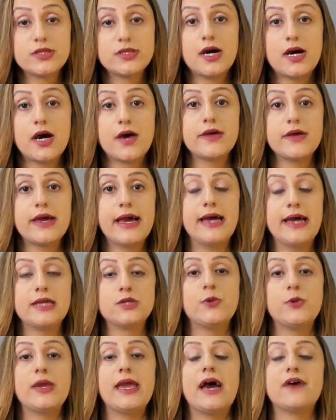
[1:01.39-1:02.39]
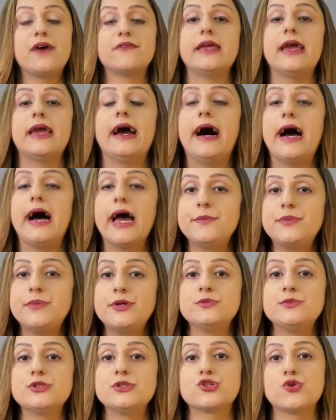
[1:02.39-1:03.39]
the other hand, we have the
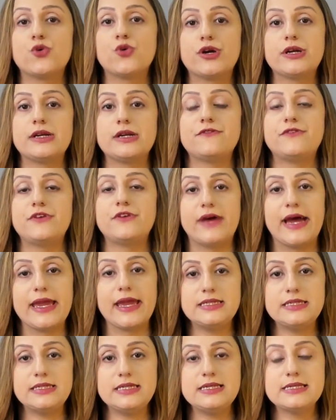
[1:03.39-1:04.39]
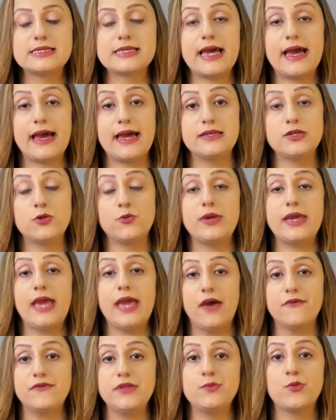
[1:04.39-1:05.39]
hypermature varieties and we
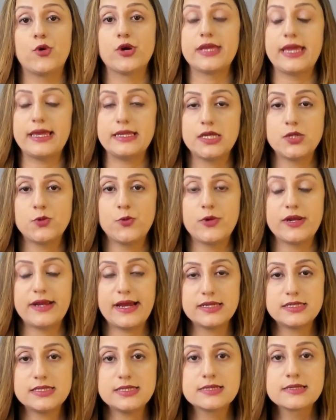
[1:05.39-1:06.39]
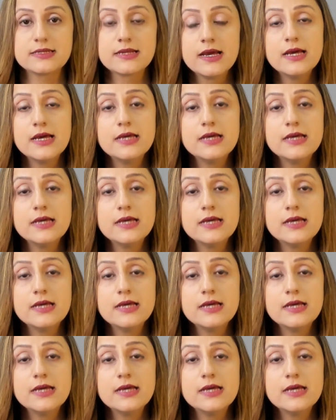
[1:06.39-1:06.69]
have the Morgagnian varieties.